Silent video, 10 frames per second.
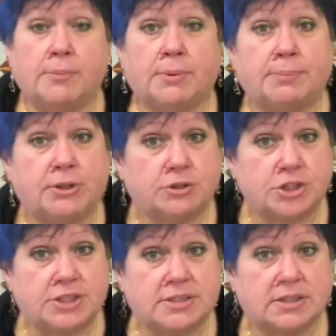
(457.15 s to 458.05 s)
but because
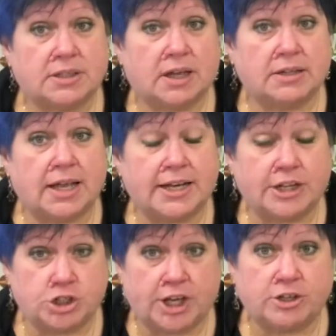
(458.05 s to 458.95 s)
she's an
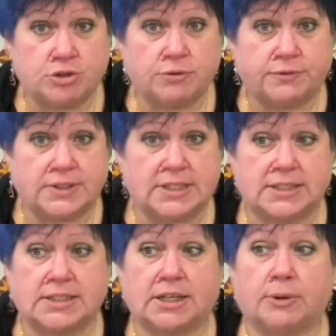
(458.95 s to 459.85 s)
educational
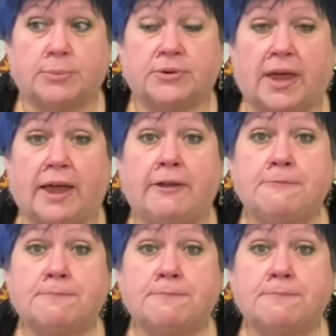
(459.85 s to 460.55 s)
facility up there,